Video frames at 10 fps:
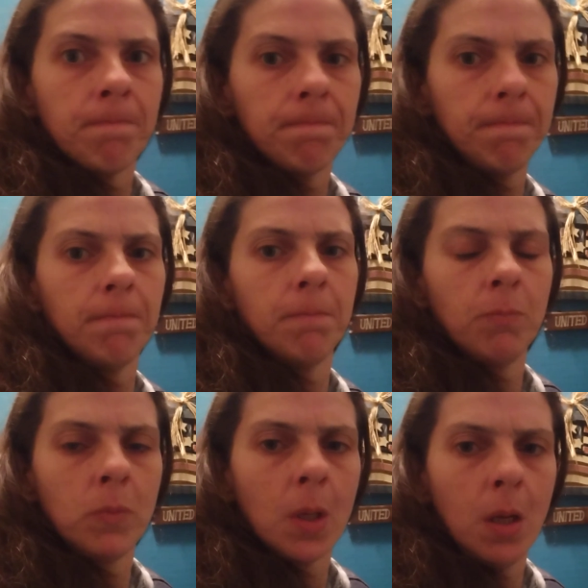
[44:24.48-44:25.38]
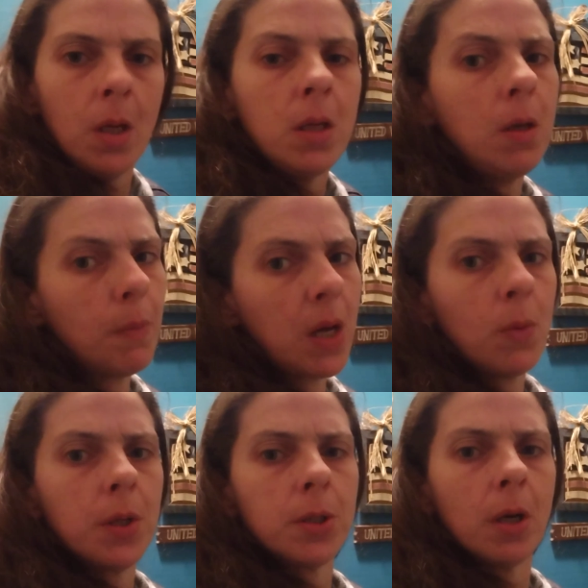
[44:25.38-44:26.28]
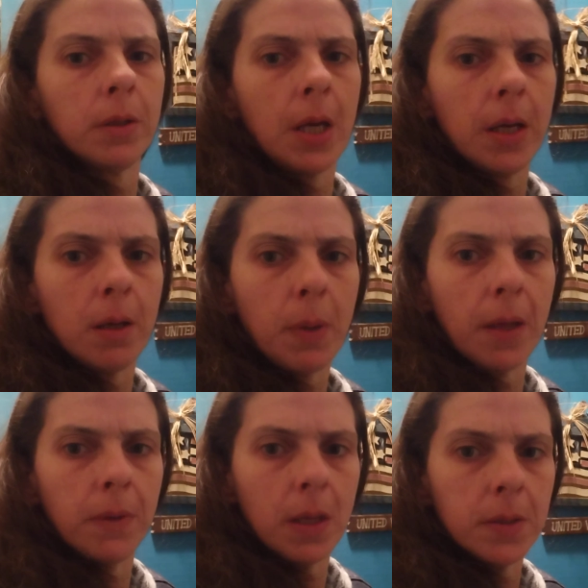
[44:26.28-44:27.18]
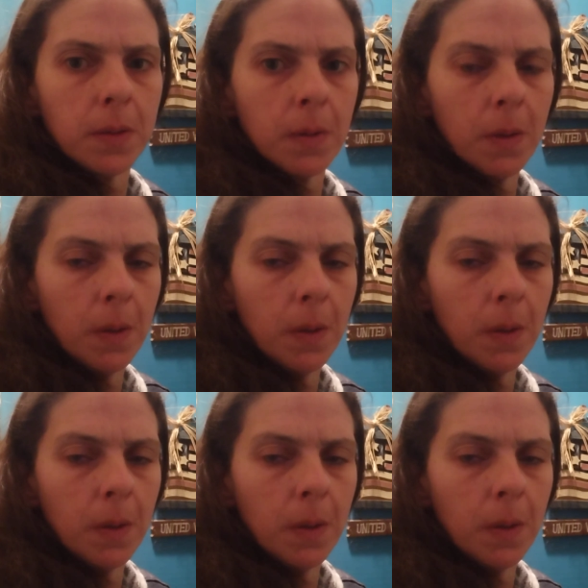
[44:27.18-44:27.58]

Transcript: You might want to start thinking about this.